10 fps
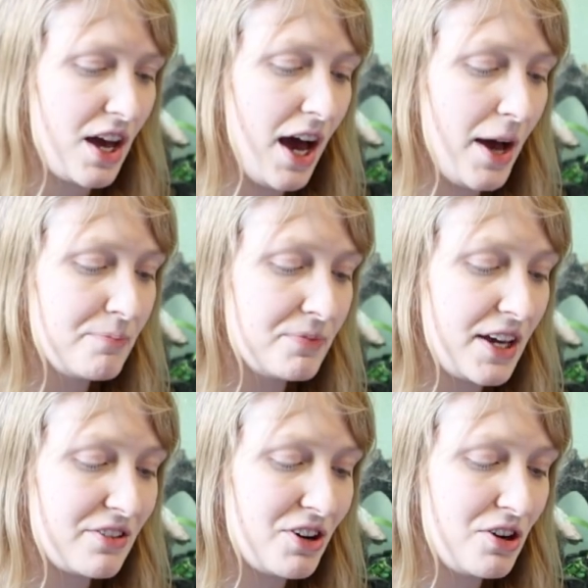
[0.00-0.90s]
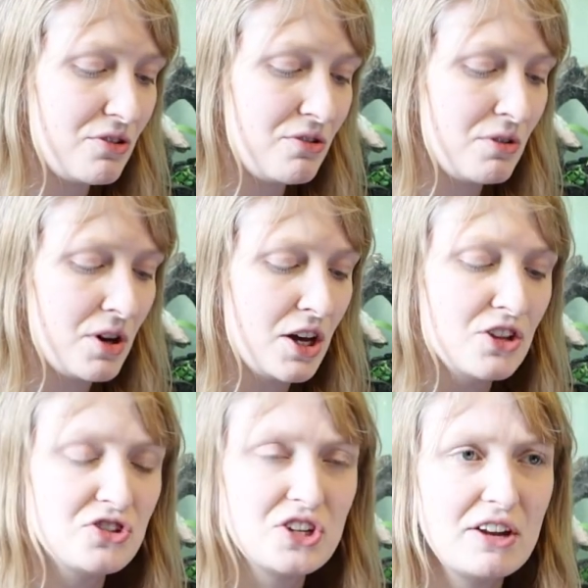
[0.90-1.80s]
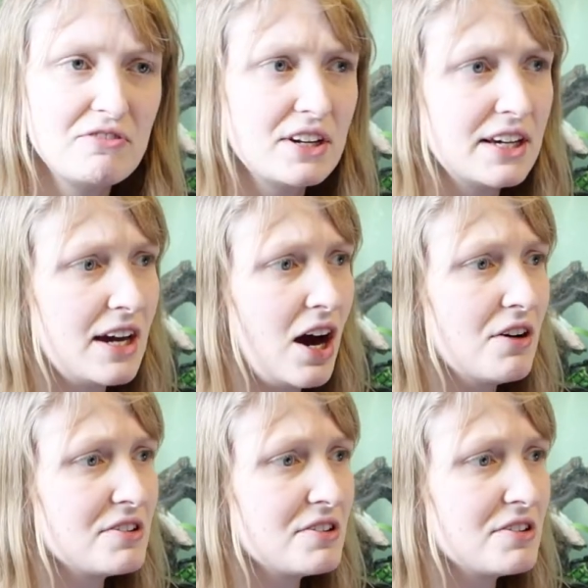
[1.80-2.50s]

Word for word: Um, they grow generally I